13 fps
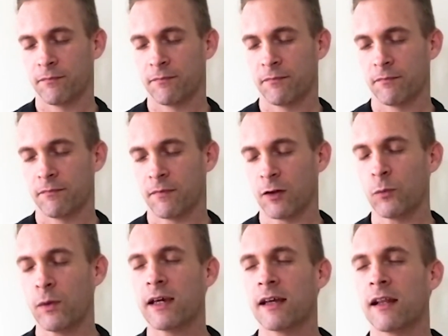And we
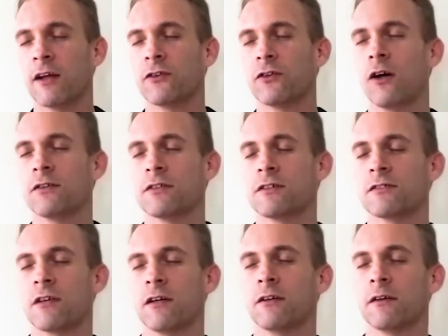cannot toss
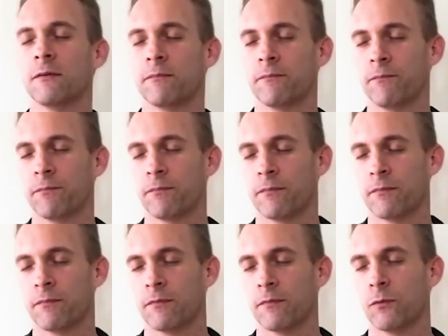asunder
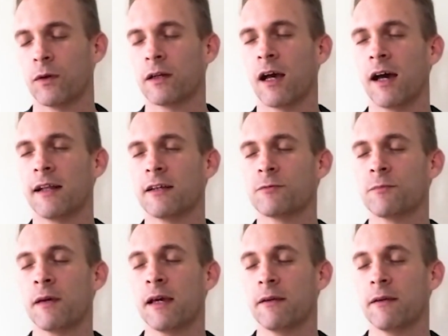what God has made.